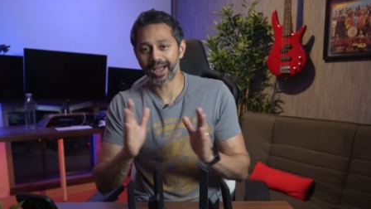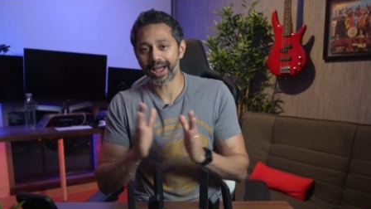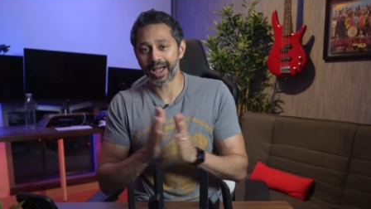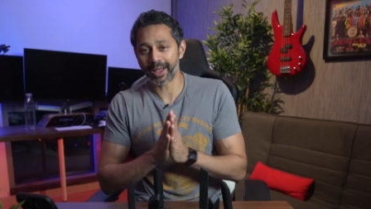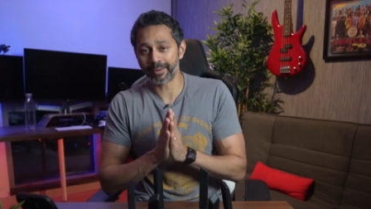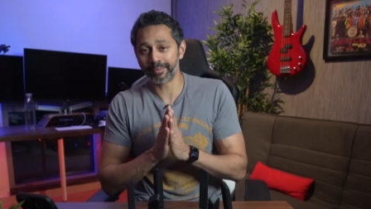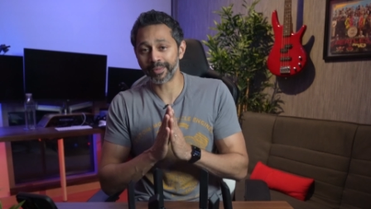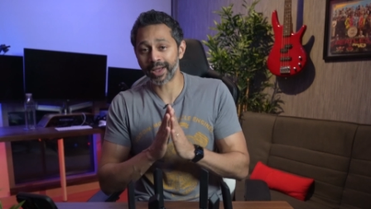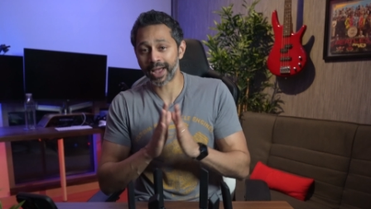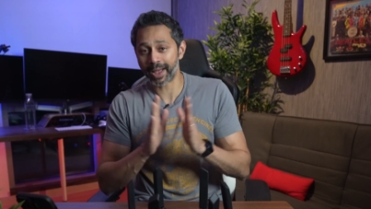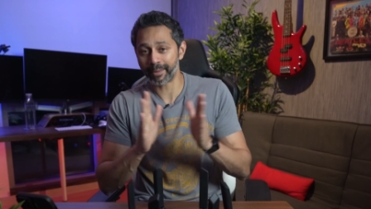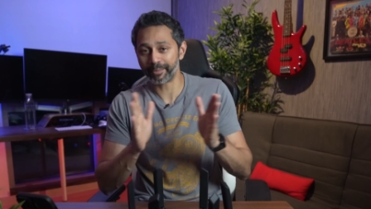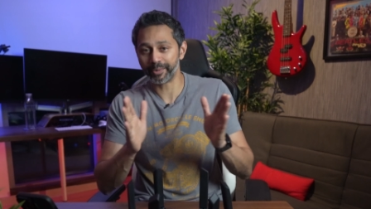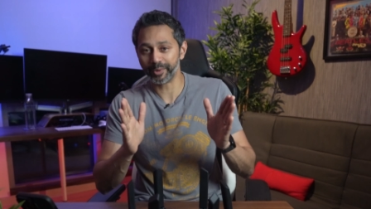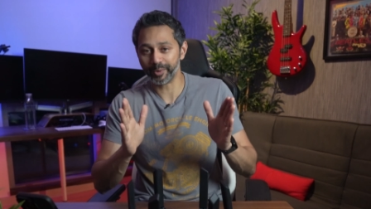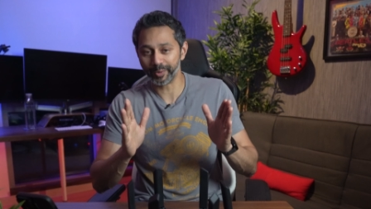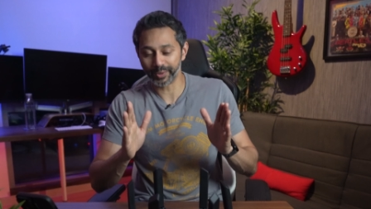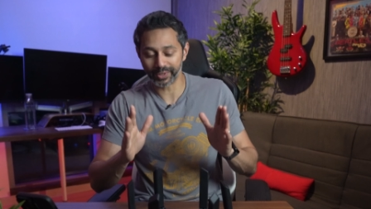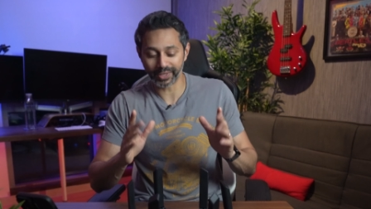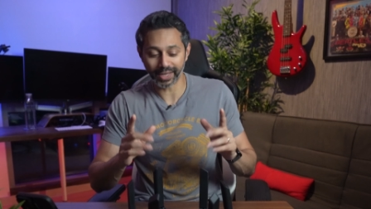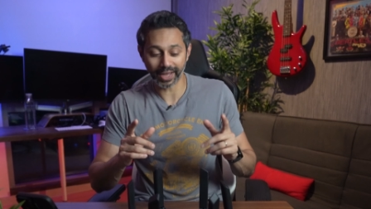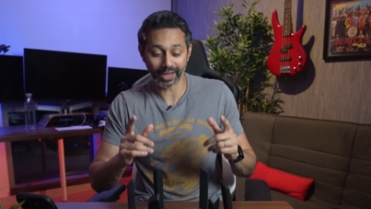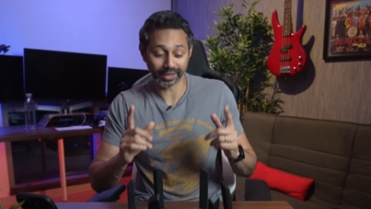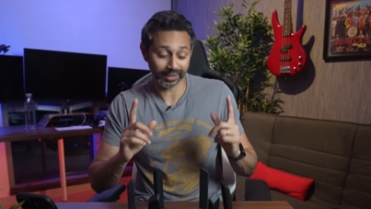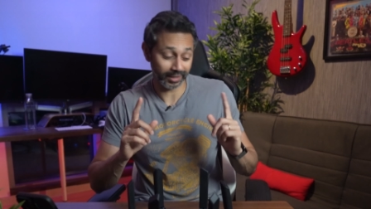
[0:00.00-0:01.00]
I'm happy with
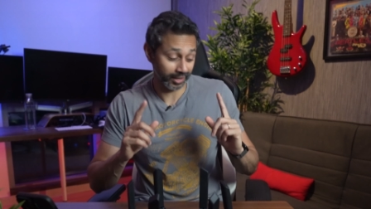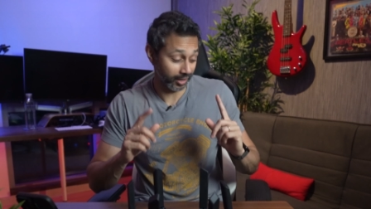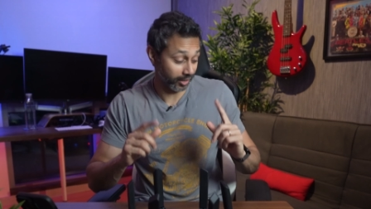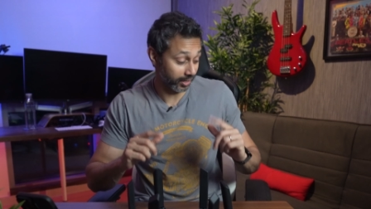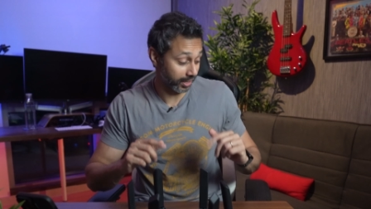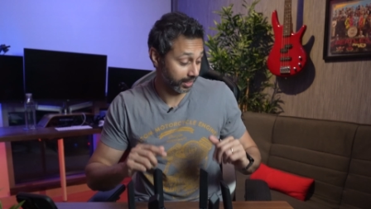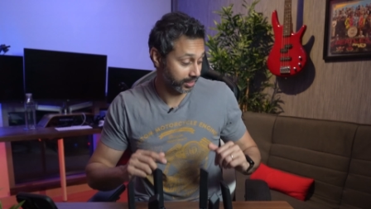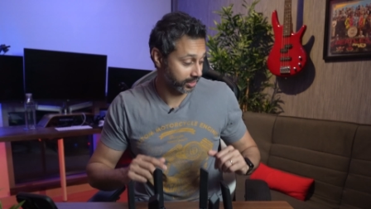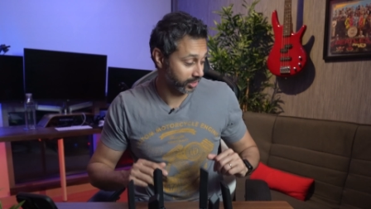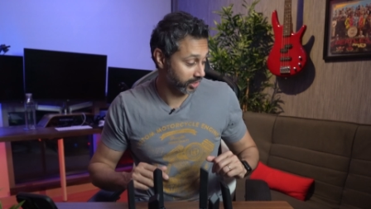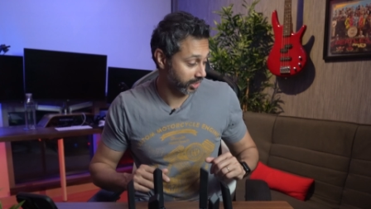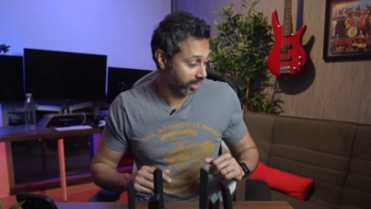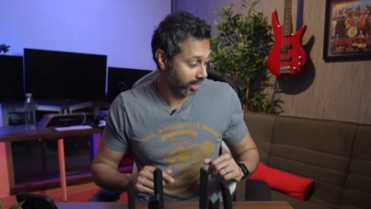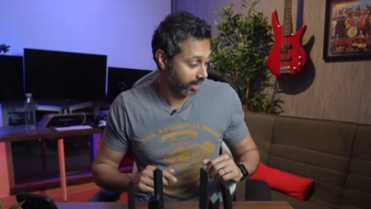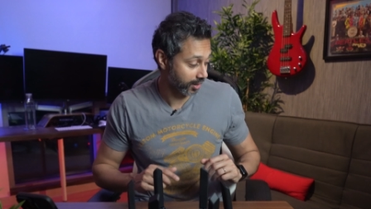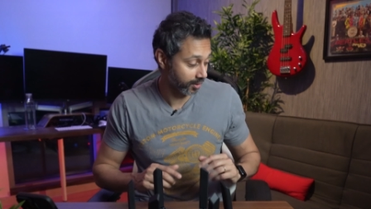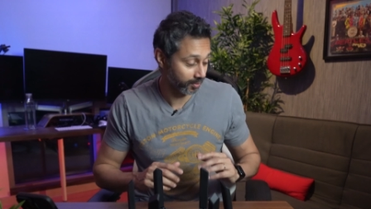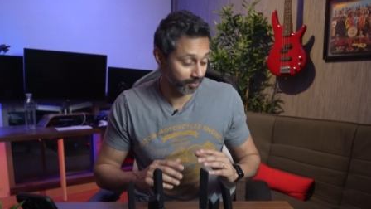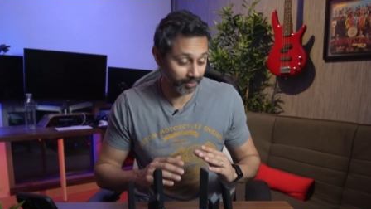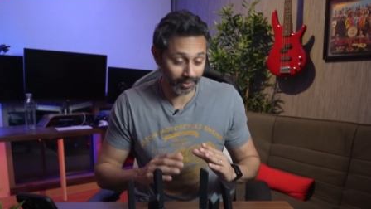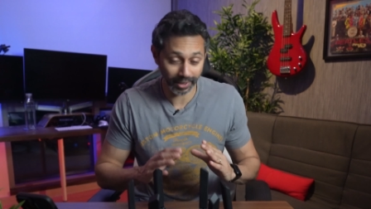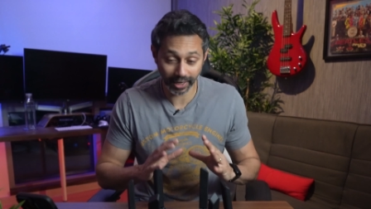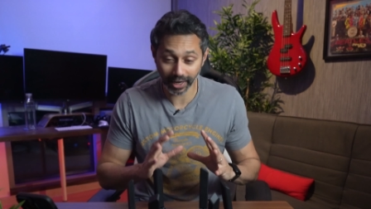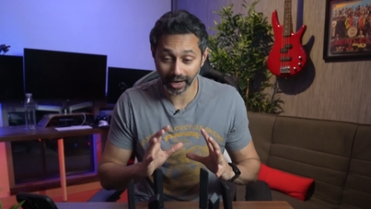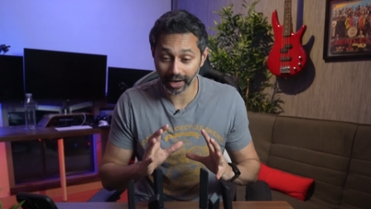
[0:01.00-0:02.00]
that. Now let's check
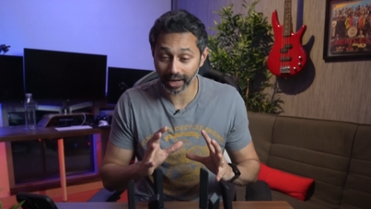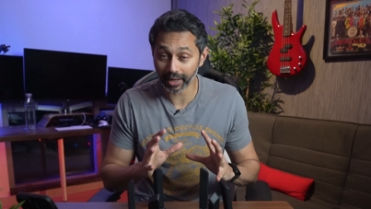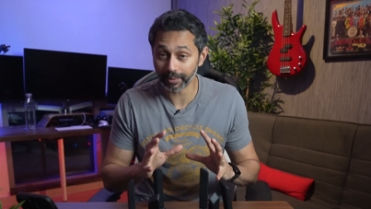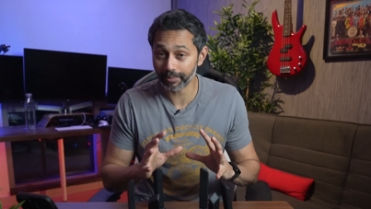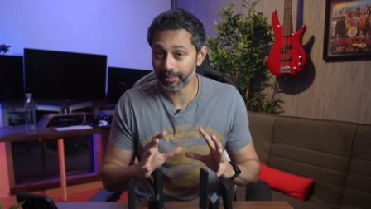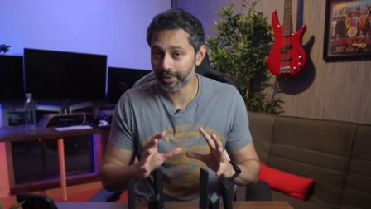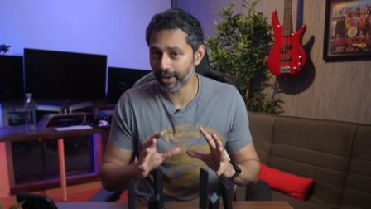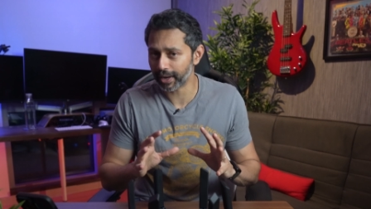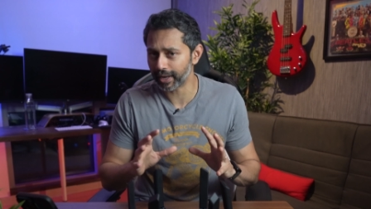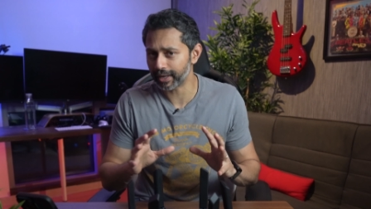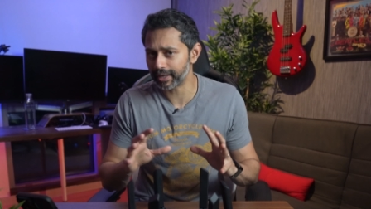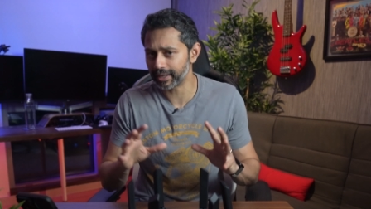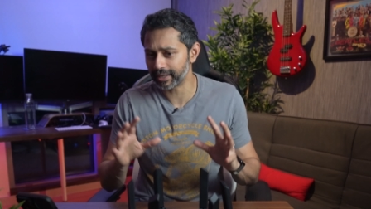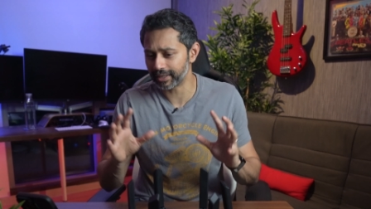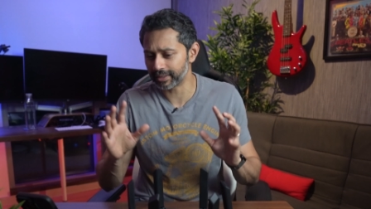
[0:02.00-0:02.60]
out my iPad,